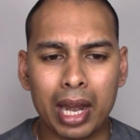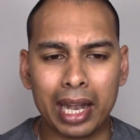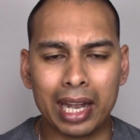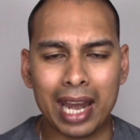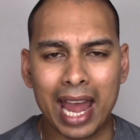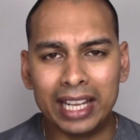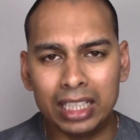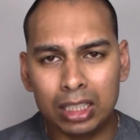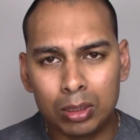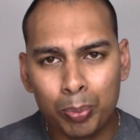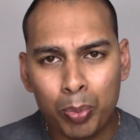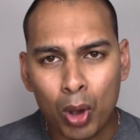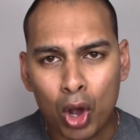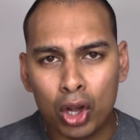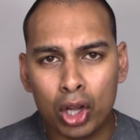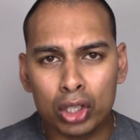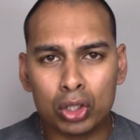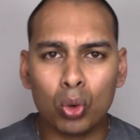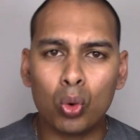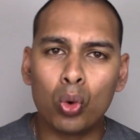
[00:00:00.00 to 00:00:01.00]
right
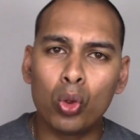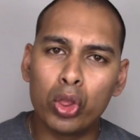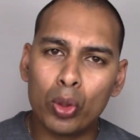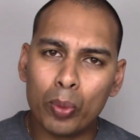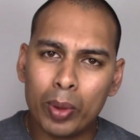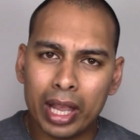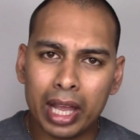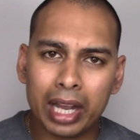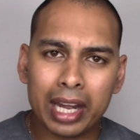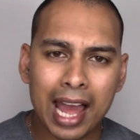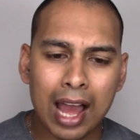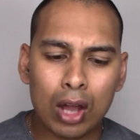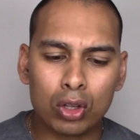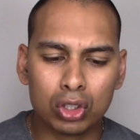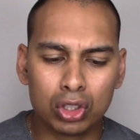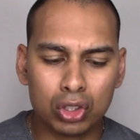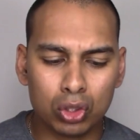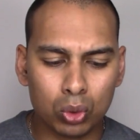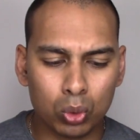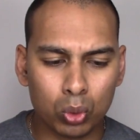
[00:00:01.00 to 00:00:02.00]
pocket all the way
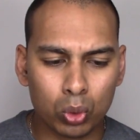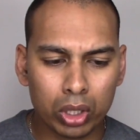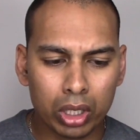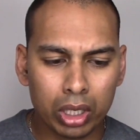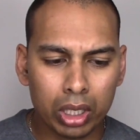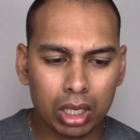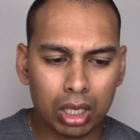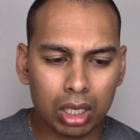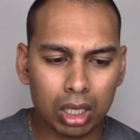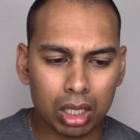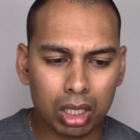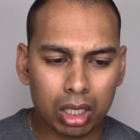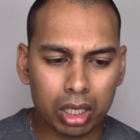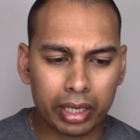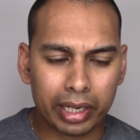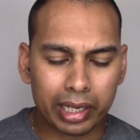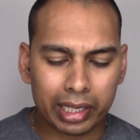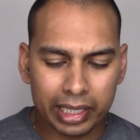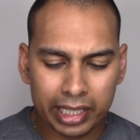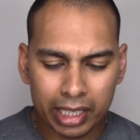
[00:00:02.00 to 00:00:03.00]
around to
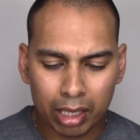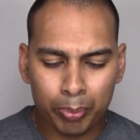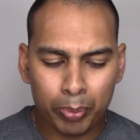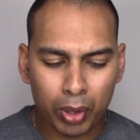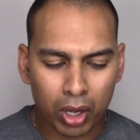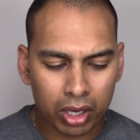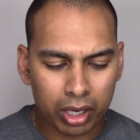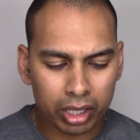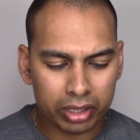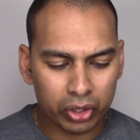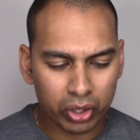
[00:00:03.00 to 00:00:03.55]
rear pocket.